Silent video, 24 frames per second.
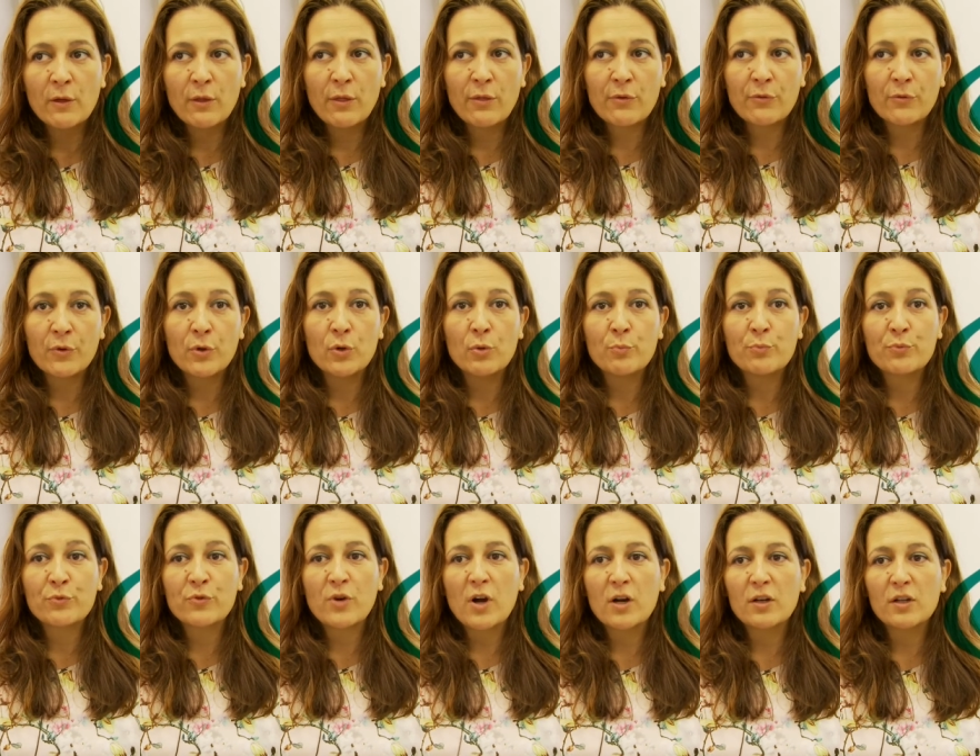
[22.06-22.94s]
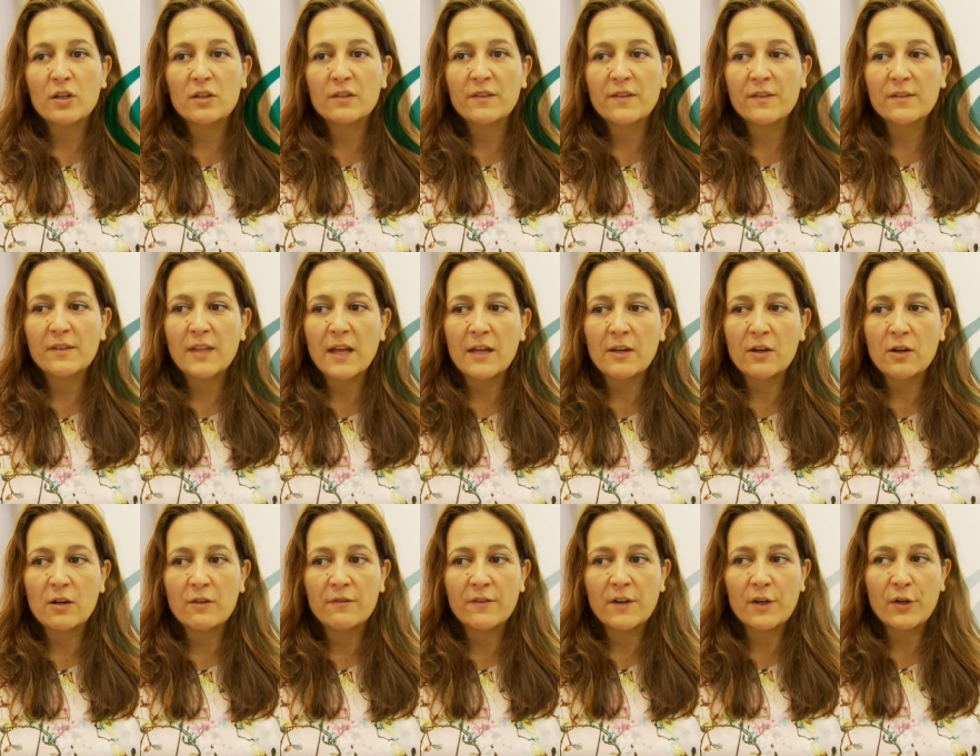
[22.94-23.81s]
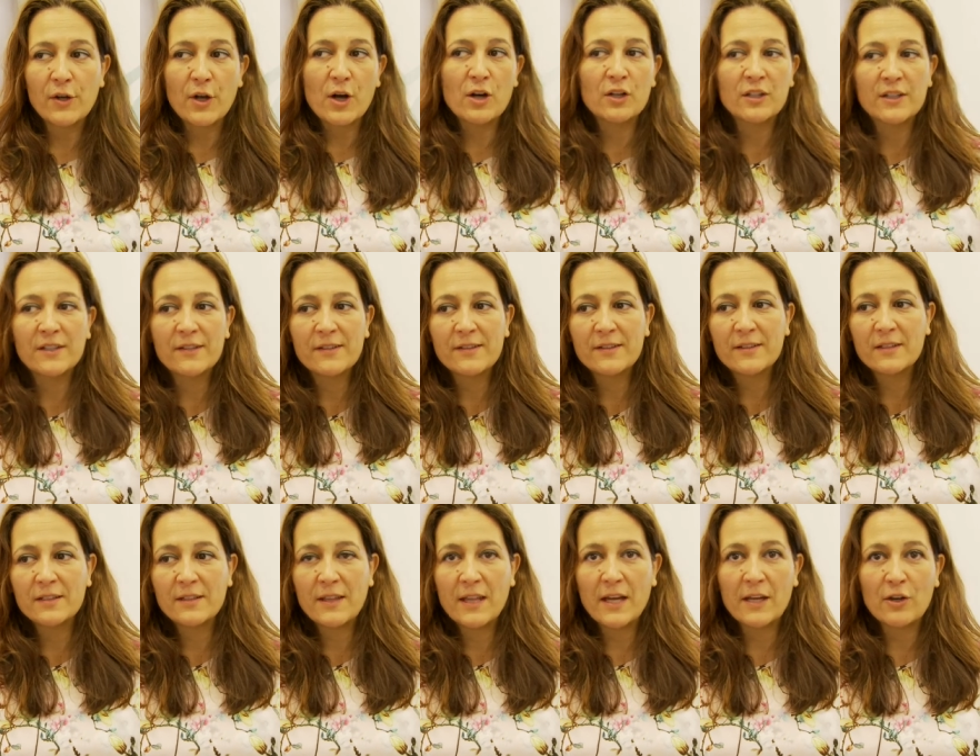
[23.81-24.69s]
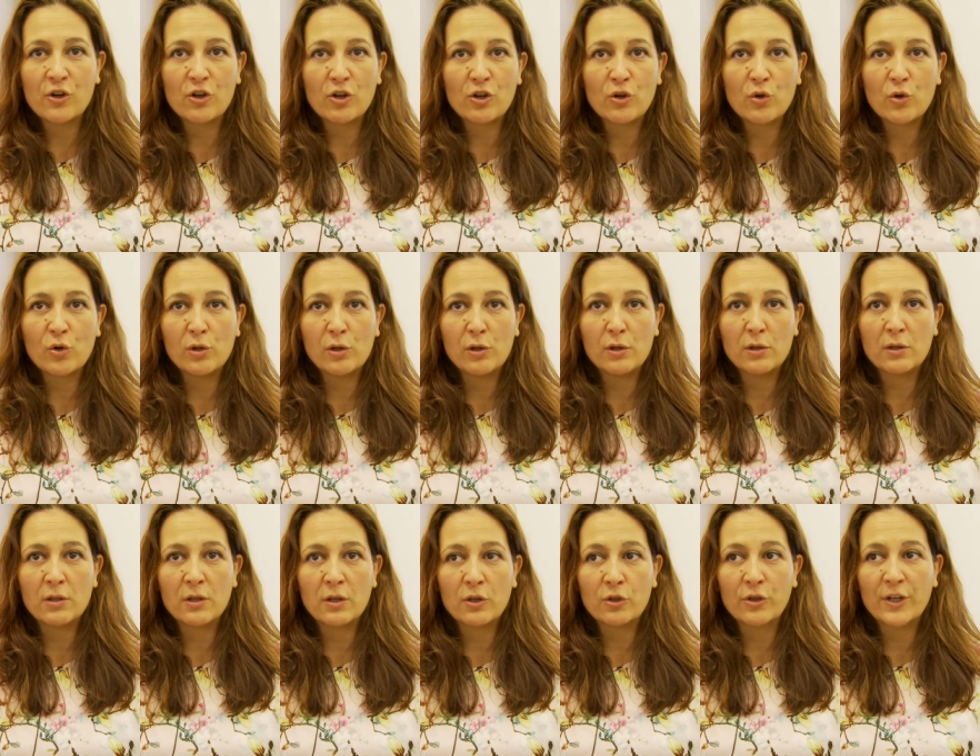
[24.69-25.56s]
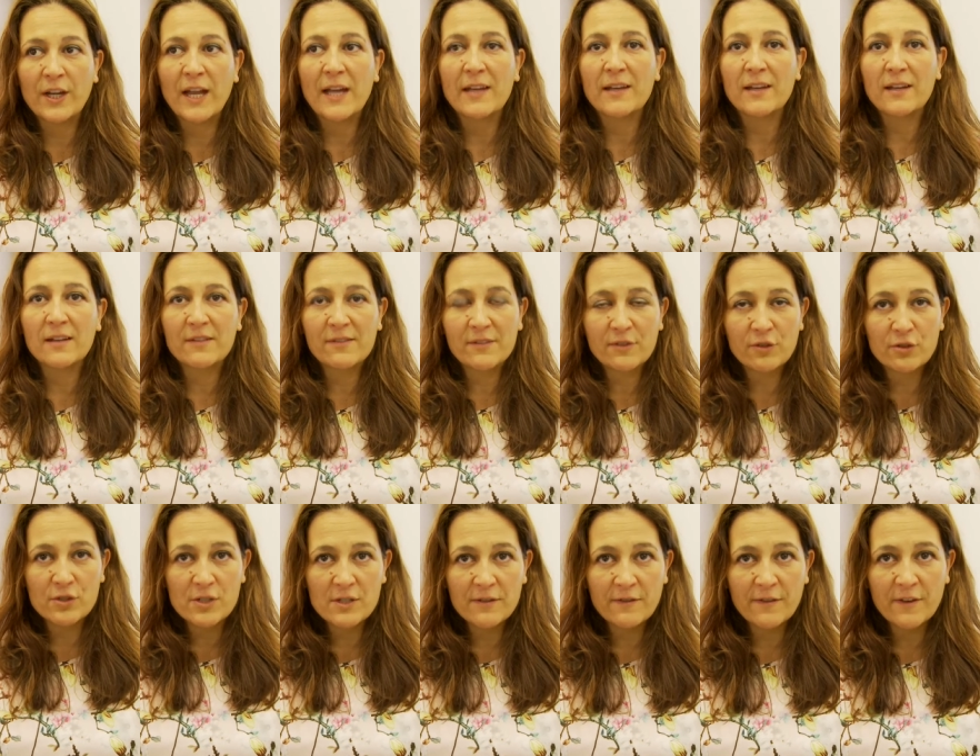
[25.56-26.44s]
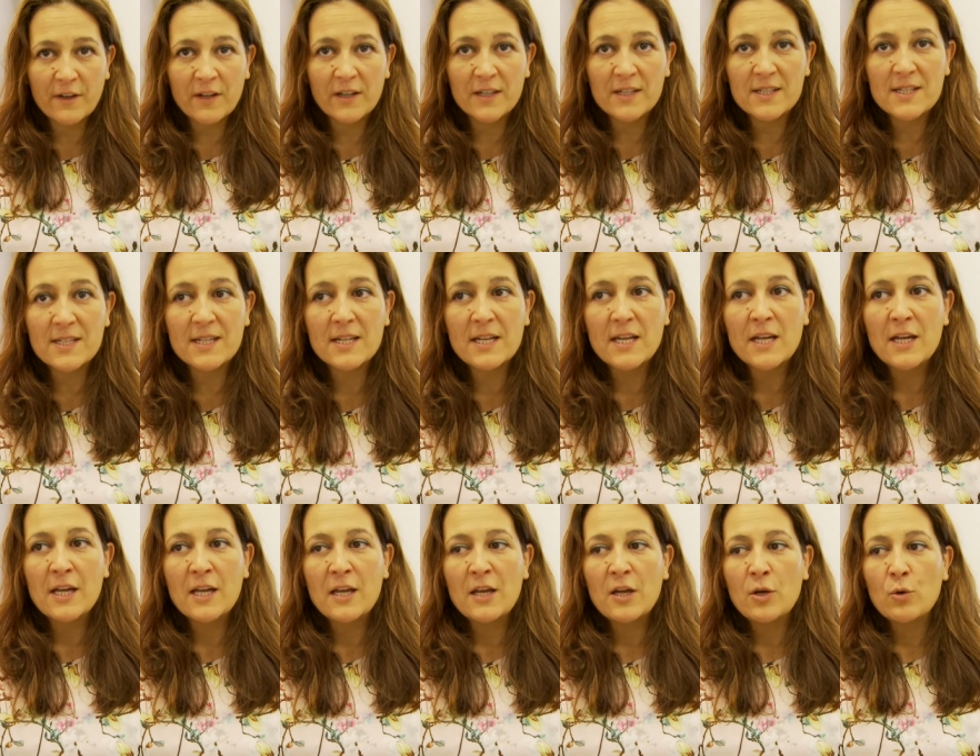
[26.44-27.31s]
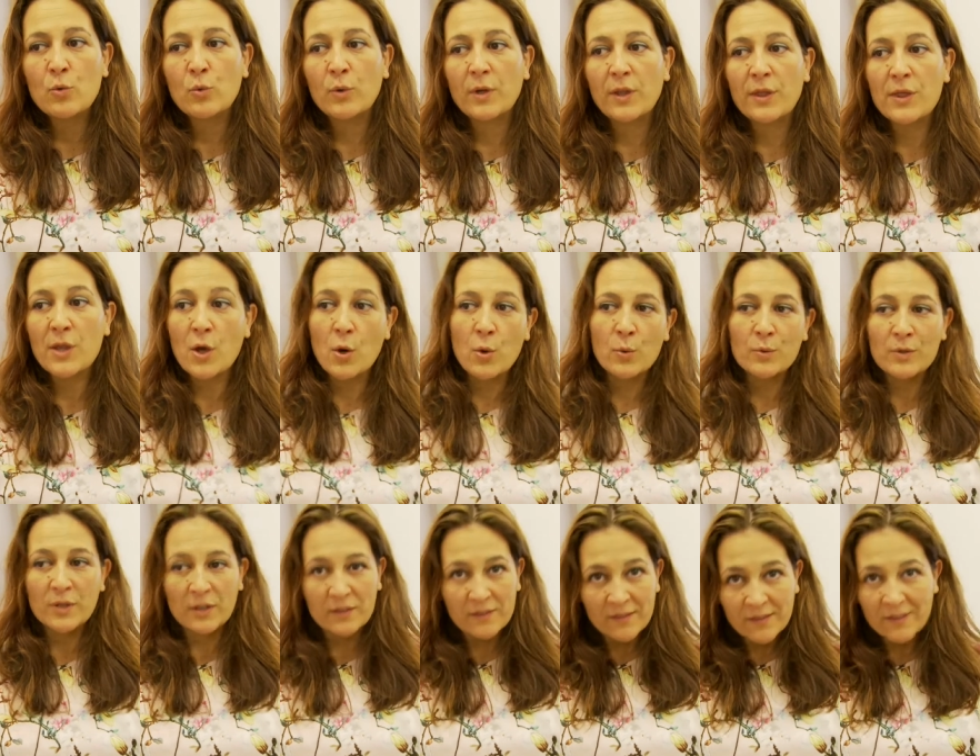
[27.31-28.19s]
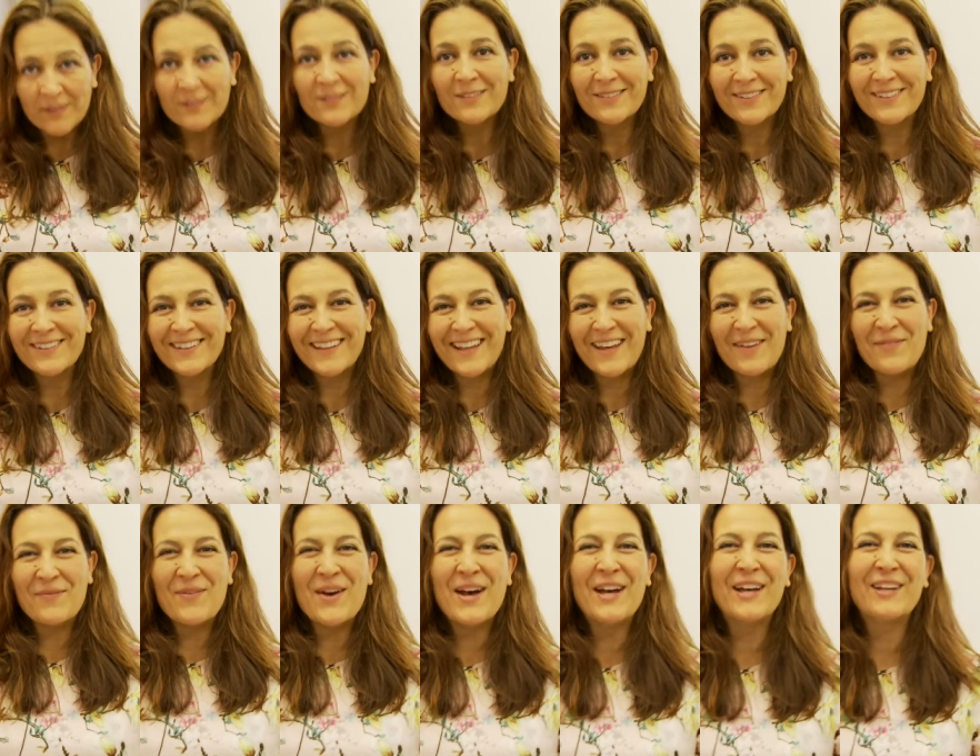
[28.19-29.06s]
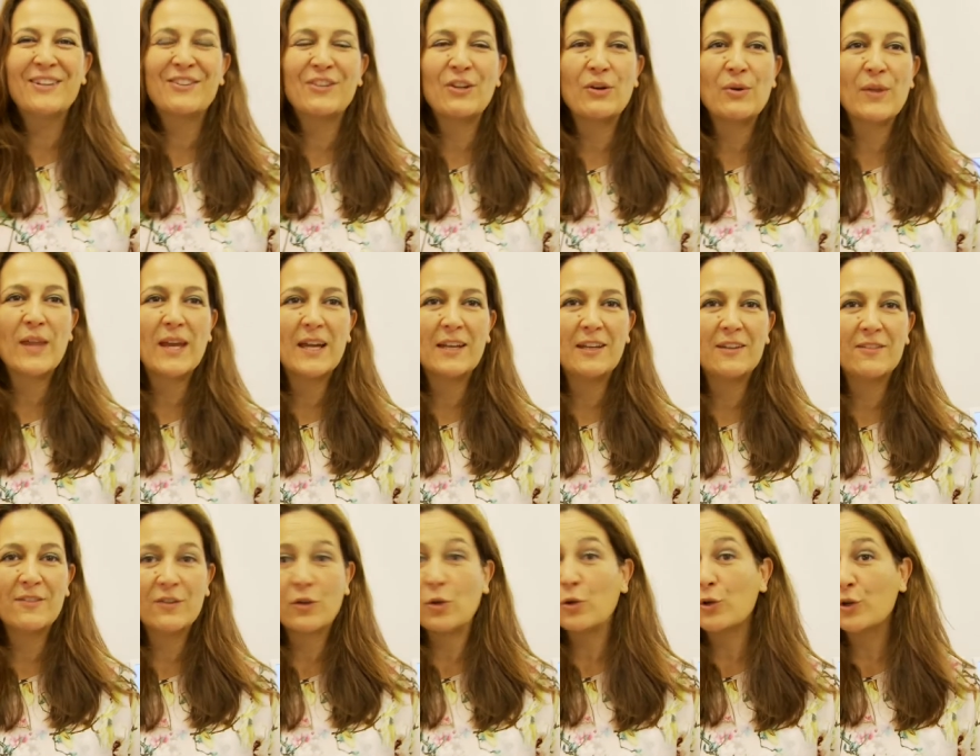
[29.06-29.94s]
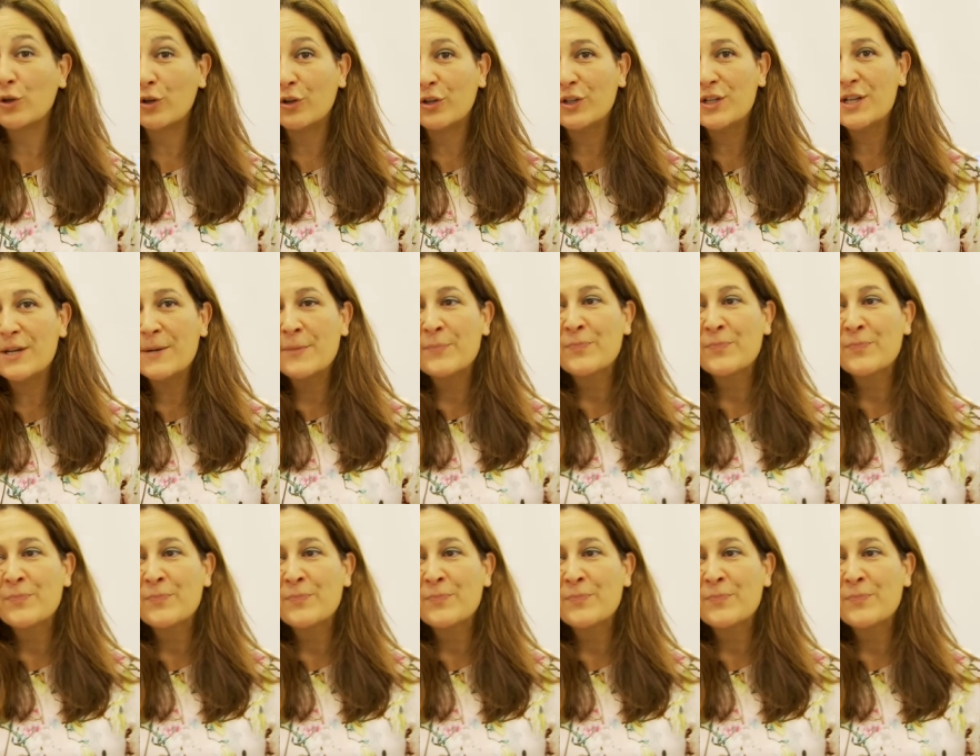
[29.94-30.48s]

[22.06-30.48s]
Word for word: through products that are very honest, that are all organic certified, with no nonsense on them, so that it's all good,